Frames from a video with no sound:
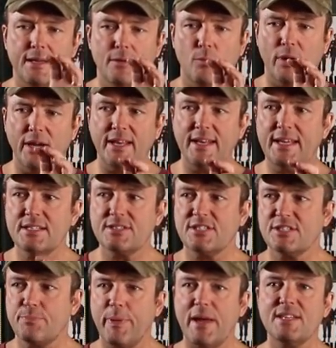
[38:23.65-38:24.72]
What it
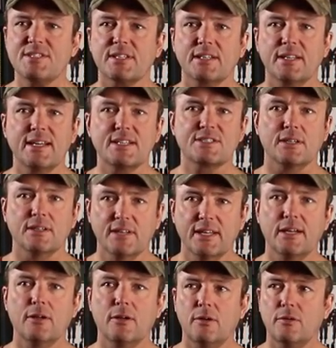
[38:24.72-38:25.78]
is basically it's a
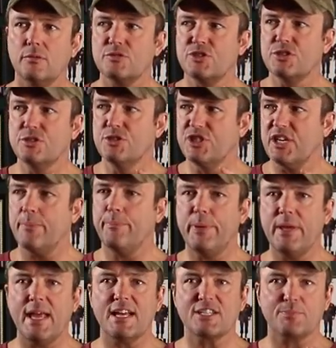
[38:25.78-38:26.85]
little
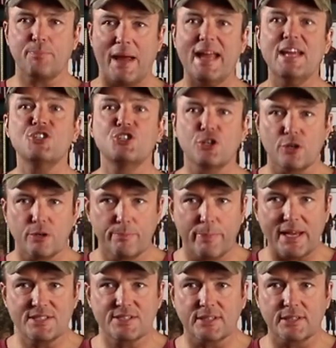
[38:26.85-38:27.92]
GPS pager,
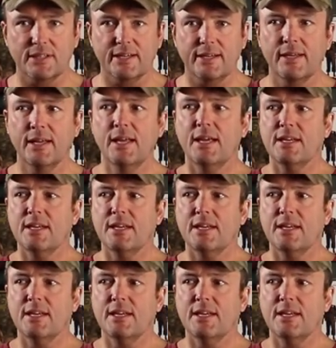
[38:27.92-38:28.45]
basically.